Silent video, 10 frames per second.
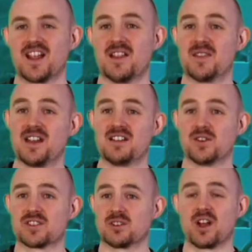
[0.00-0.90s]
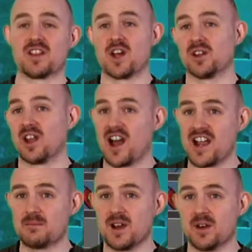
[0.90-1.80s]
And then you've also got the
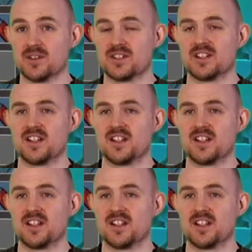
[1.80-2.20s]
online mode.